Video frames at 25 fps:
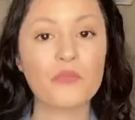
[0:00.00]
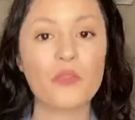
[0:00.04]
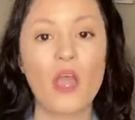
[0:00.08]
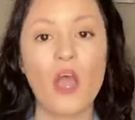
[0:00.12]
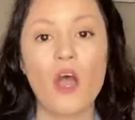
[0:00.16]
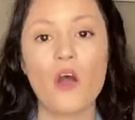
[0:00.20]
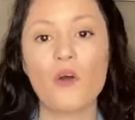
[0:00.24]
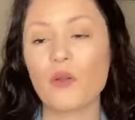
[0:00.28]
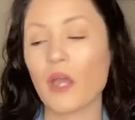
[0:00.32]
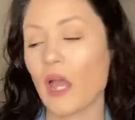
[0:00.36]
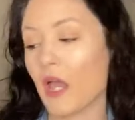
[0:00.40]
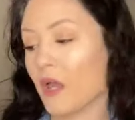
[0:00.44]

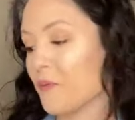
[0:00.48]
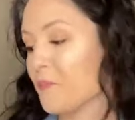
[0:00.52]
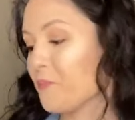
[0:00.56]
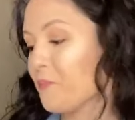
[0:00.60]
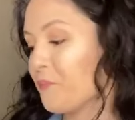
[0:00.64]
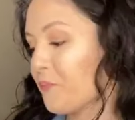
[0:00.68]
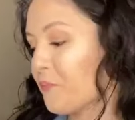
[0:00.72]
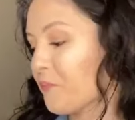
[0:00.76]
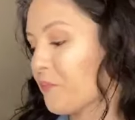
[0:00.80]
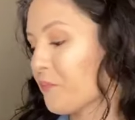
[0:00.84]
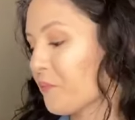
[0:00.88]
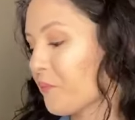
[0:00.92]
Okay,
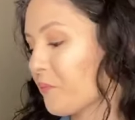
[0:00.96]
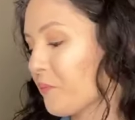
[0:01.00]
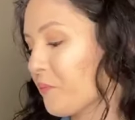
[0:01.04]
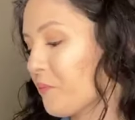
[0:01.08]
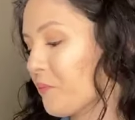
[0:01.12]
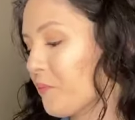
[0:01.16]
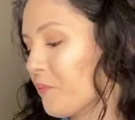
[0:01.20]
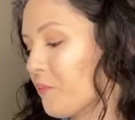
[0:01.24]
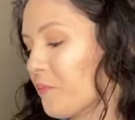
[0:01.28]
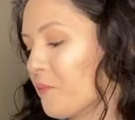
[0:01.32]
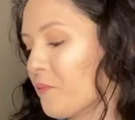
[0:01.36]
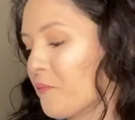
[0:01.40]

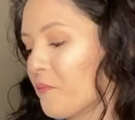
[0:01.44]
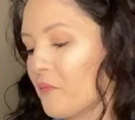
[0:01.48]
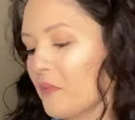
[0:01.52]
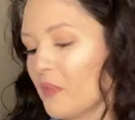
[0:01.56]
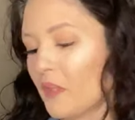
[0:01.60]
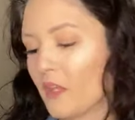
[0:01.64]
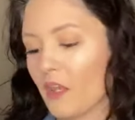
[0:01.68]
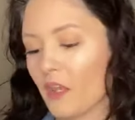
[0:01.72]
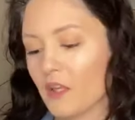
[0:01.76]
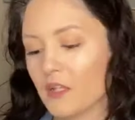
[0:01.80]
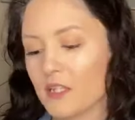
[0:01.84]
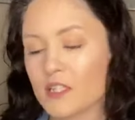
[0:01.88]

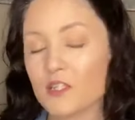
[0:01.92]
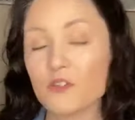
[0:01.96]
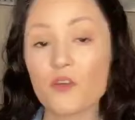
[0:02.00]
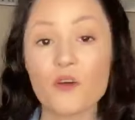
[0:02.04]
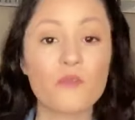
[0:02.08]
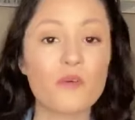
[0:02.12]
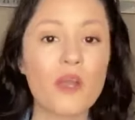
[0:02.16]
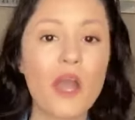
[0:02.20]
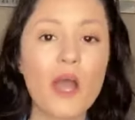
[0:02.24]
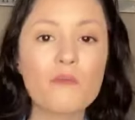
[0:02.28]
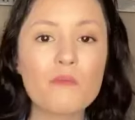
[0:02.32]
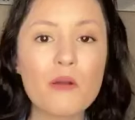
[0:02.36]
so
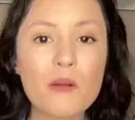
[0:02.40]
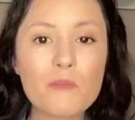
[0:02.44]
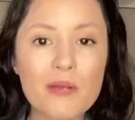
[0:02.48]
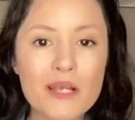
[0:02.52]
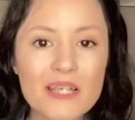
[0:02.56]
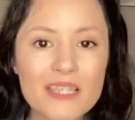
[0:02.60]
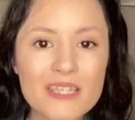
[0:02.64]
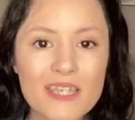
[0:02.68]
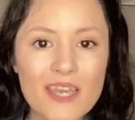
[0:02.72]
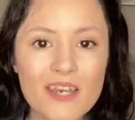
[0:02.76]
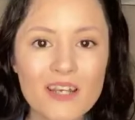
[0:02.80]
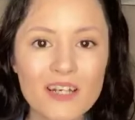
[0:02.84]
I've got my
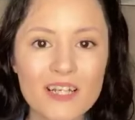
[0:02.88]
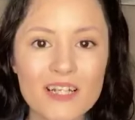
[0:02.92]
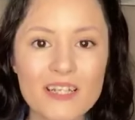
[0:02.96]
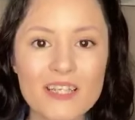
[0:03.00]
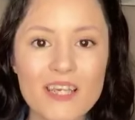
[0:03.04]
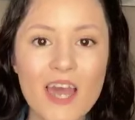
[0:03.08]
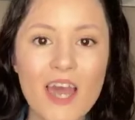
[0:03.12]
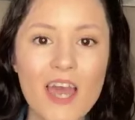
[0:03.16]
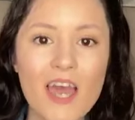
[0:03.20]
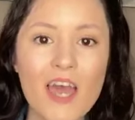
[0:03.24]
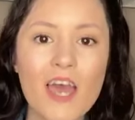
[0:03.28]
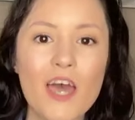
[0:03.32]
mascara
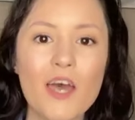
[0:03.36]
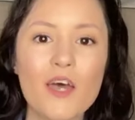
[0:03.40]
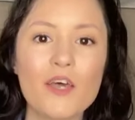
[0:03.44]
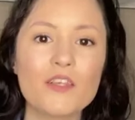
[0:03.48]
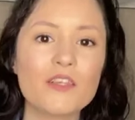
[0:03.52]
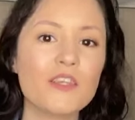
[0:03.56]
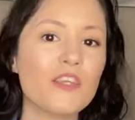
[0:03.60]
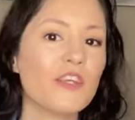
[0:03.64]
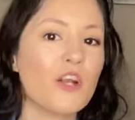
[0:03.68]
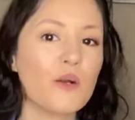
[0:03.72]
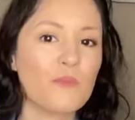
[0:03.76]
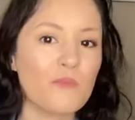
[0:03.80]

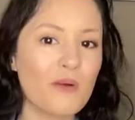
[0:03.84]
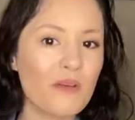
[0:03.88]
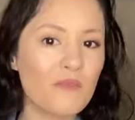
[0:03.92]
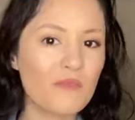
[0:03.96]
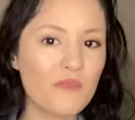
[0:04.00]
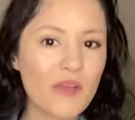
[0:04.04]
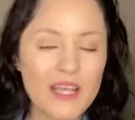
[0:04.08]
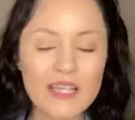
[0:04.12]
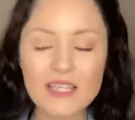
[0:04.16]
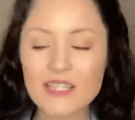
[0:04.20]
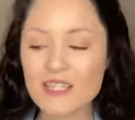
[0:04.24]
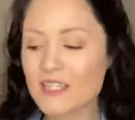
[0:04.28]
done, you know, my
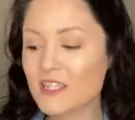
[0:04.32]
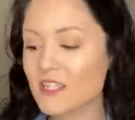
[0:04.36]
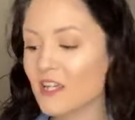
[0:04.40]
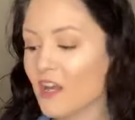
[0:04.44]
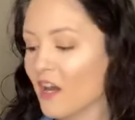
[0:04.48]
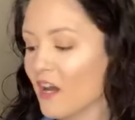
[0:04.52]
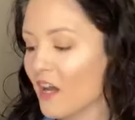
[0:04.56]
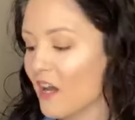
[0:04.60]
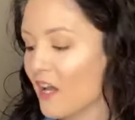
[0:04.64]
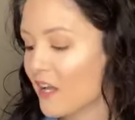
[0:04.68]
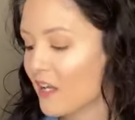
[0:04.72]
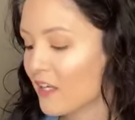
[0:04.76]
face is
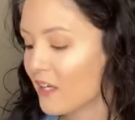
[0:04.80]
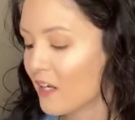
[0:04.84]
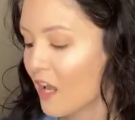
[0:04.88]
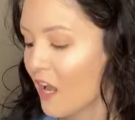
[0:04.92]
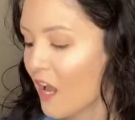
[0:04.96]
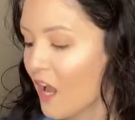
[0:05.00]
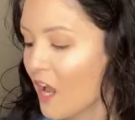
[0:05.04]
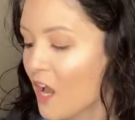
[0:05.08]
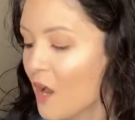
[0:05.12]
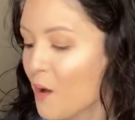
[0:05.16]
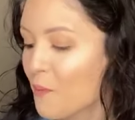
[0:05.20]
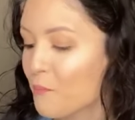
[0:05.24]
good,
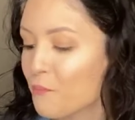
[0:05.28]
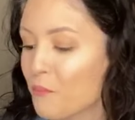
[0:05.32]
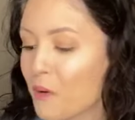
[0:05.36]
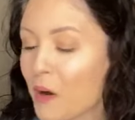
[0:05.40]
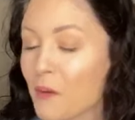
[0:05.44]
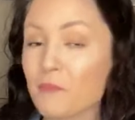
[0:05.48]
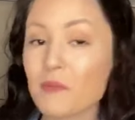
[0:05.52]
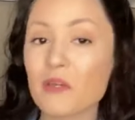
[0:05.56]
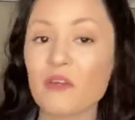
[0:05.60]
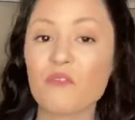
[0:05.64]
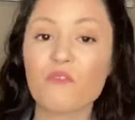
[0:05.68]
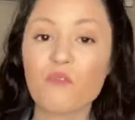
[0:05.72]

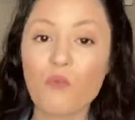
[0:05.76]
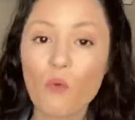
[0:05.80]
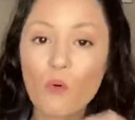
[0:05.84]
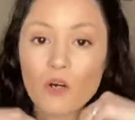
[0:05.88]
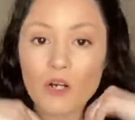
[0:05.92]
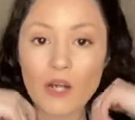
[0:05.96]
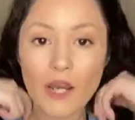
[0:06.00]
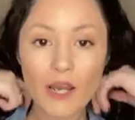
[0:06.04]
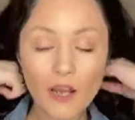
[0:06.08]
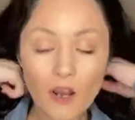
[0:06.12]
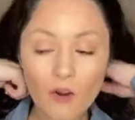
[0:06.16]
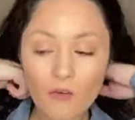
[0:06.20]
but
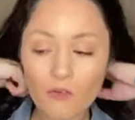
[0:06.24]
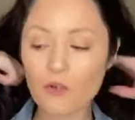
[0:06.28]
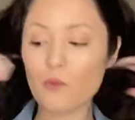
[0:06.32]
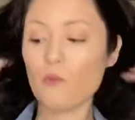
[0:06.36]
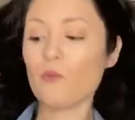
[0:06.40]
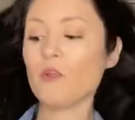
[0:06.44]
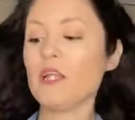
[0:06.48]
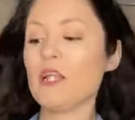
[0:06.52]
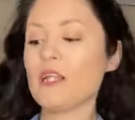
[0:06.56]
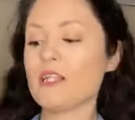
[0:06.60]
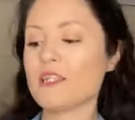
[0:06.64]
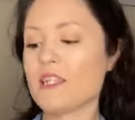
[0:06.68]
before I go on
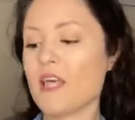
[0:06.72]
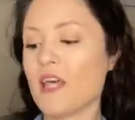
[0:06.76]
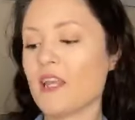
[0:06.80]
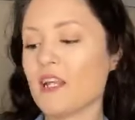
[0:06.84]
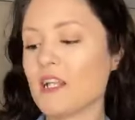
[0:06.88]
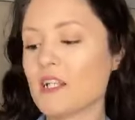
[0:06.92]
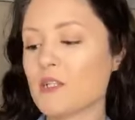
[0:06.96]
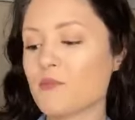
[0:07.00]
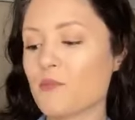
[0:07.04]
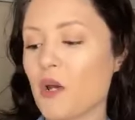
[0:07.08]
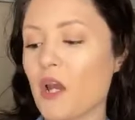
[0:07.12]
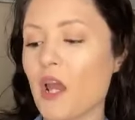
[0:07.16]
with the
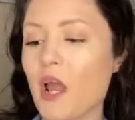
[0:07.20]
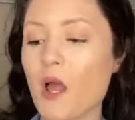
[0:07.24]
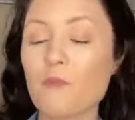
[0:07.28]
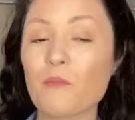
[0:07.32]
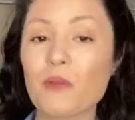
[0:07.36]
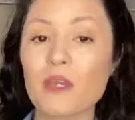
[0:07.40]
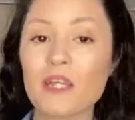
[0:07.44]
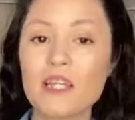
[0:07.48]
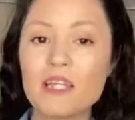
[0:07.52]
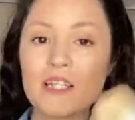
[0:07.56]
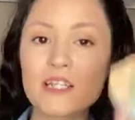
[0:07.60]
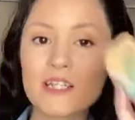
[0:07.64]
setting spray, I'm
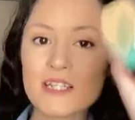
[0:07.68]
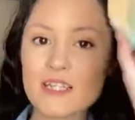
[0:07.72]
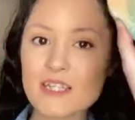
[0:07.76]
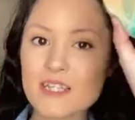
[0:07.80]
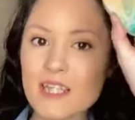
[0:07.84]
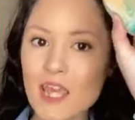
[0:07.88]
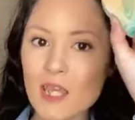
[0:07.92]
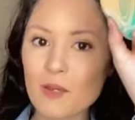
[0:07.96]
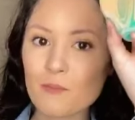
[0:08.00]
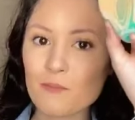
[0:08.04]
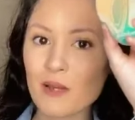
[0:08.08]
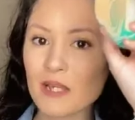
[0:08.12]
gonna just
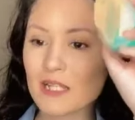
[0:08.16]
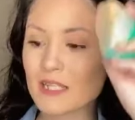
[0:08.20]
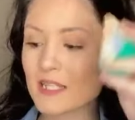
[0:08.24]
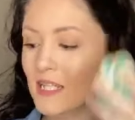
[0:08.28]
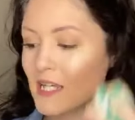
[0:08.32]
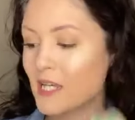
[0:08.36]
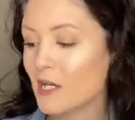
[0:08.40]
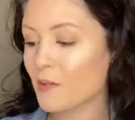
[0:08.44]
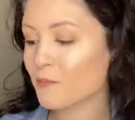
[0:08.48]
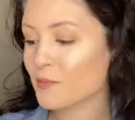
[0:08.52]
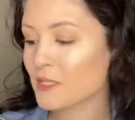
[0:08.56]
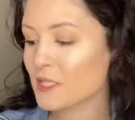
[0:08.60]
take my
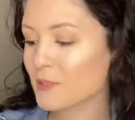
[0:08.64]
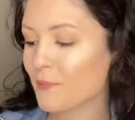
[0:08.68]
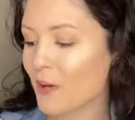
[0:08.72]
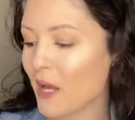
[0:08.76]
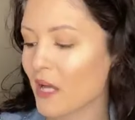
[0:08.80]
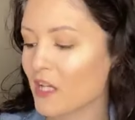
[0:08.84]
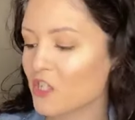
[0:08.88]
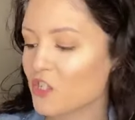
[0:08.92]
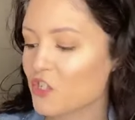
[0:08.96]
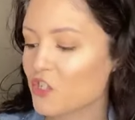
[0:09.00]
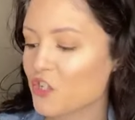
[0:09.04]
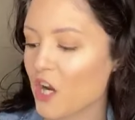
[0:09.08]
damp
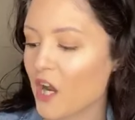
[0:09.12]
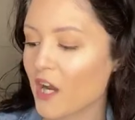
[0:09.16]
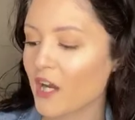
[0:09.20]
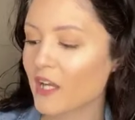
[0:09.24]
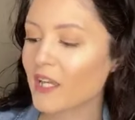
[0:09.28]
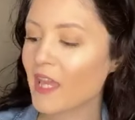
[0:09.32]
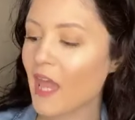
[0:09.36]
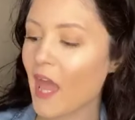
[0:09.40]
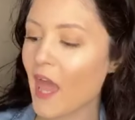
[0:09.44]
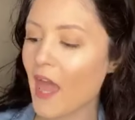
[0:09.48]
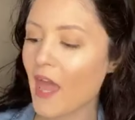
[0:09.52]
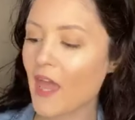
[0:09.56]
sponge
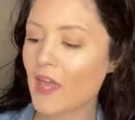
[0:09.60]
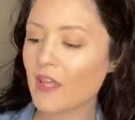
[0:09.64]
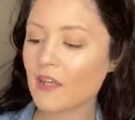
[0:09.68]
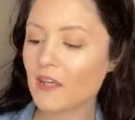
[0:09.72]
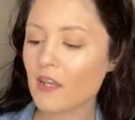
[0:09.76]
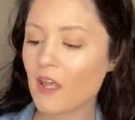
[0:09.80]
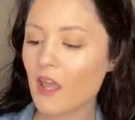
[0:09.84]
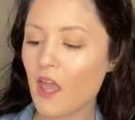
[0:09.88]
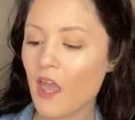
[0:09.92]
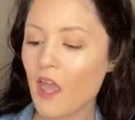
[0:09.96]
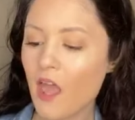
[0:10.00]
again,